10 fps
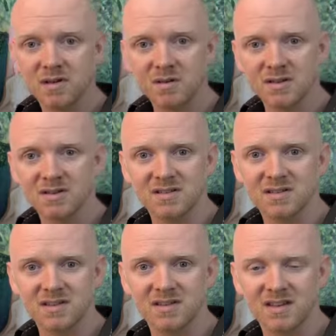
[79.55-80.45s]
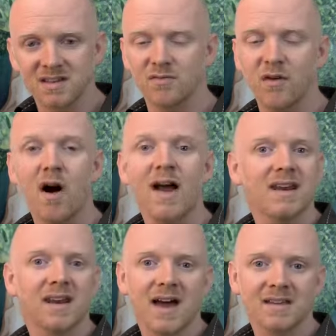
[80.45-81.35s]
which is the divine
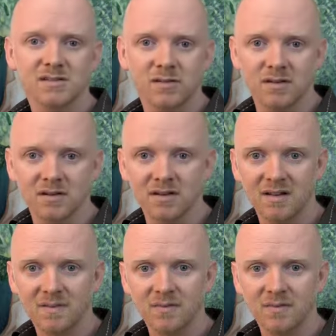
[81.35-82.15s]
in us, or the